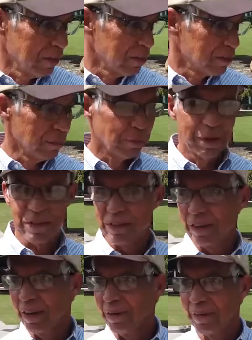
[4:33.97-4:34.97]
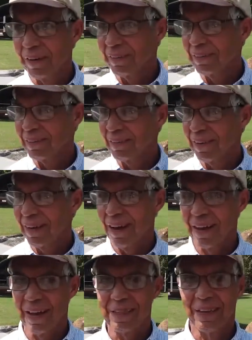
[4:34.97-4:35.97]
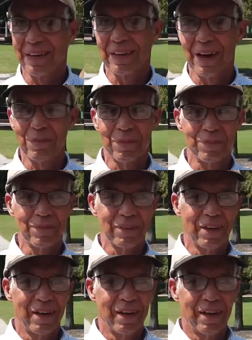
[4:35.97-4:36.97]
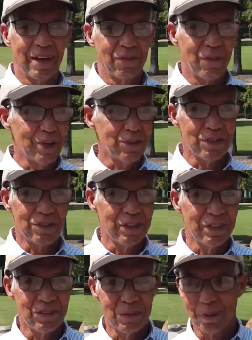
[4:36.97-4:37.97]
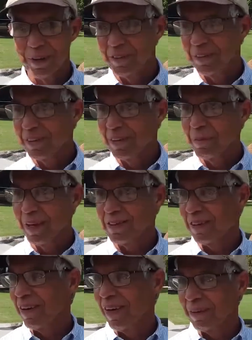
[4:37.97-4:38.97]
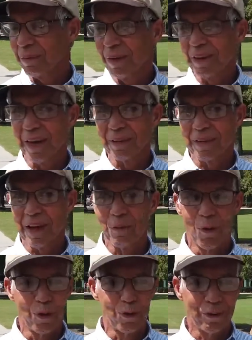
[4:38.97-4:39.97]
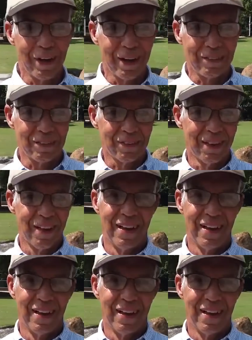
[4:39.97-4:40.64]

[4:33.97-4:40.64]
The simplicity of it. I think efficiency and simplicity means a lot to me. I'm one of those guys that,